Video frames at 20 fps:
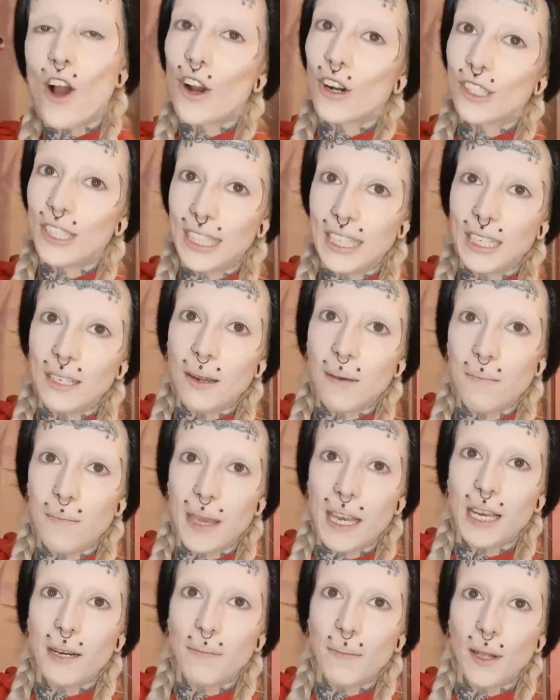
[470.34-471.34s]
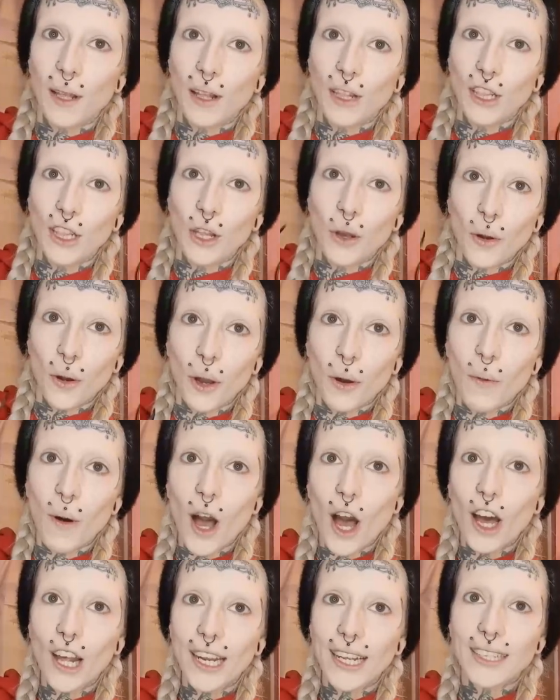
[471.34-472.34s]
Harleen makeup
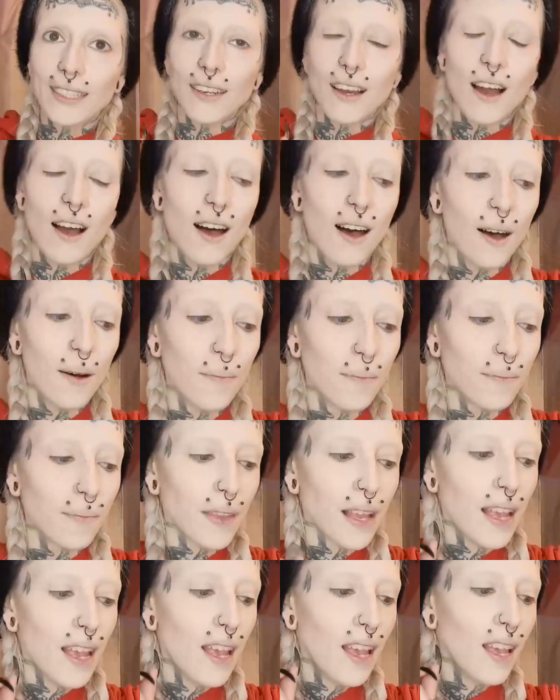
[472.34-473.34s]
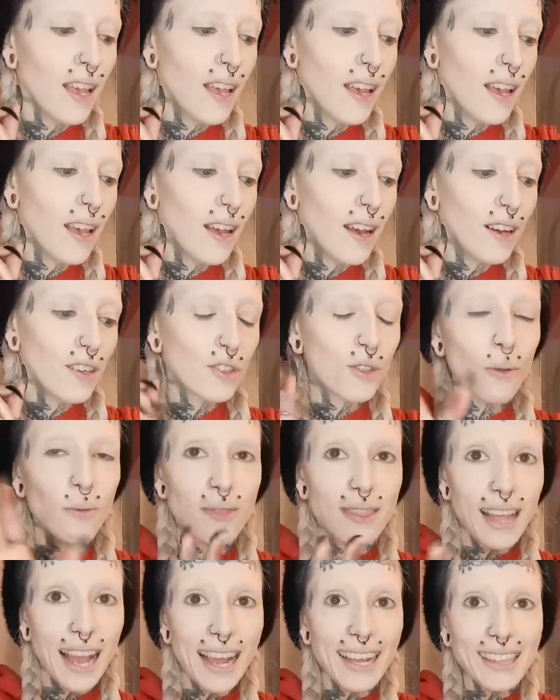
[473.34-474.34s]
logo on it. Um, so
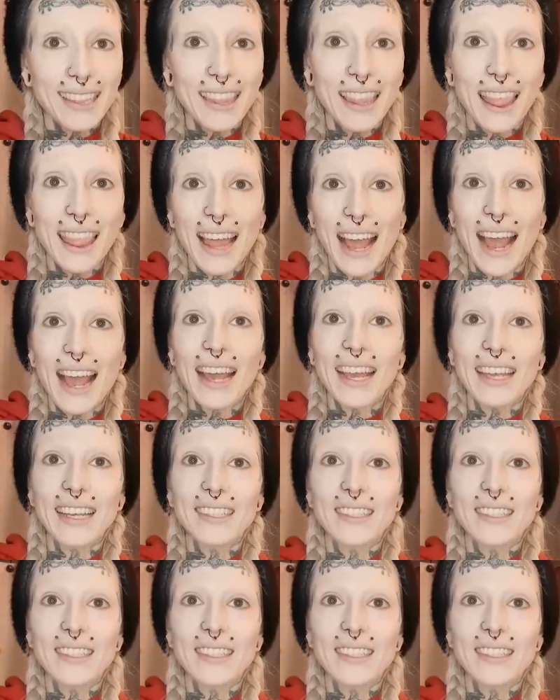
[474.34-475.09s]
that that